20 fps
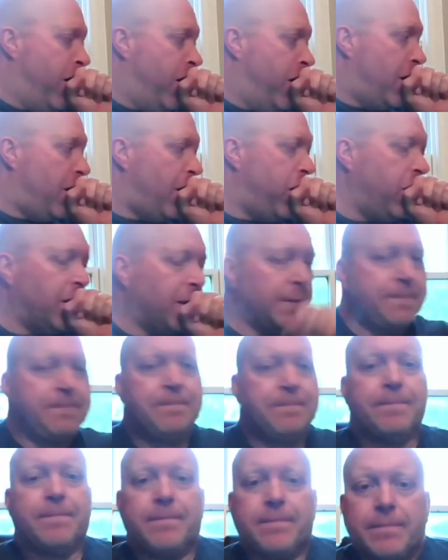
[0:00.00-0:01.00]
awesome.
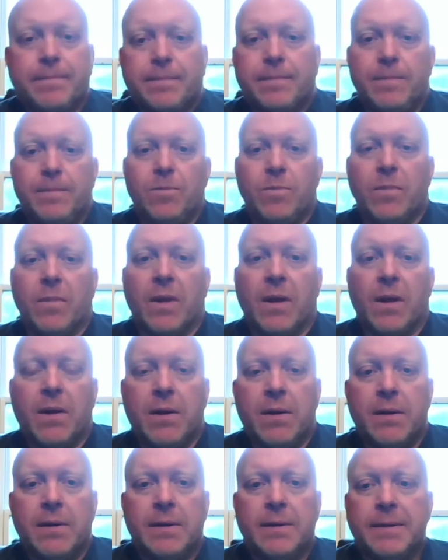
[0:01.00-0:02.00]
Thanks so much, Terry, for
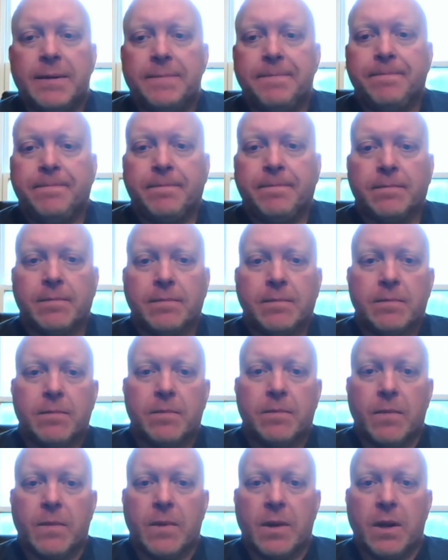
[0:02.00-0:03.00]
talking with us. We
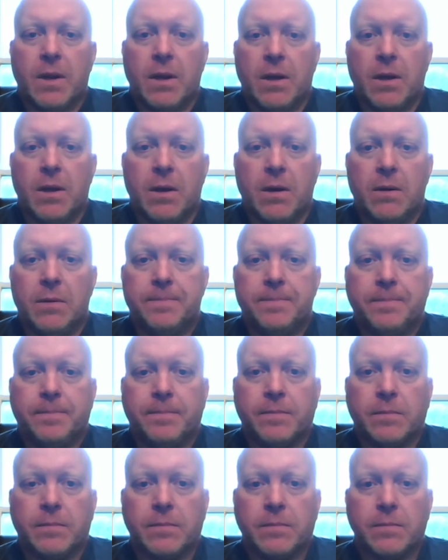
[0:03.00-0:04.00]
really appreciate it.
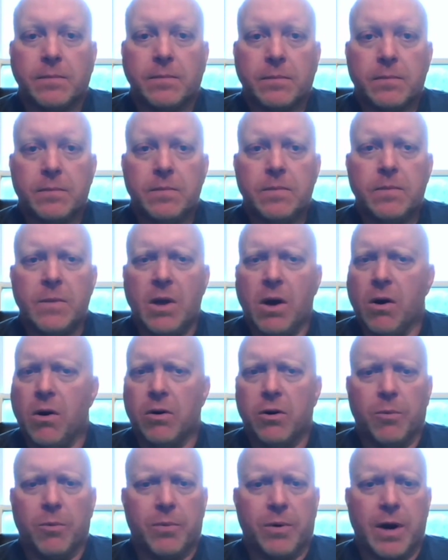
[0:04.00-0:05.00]
Um, oh, thanks oh, no for
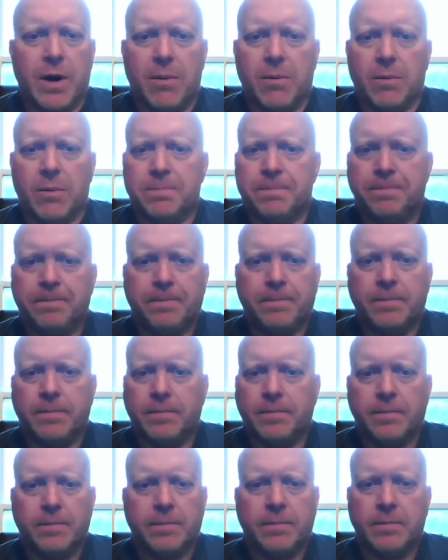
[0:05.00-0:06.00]
problem. spending your
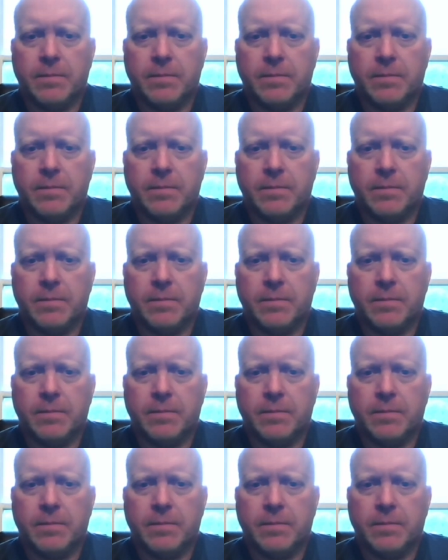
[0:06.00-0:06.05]
time.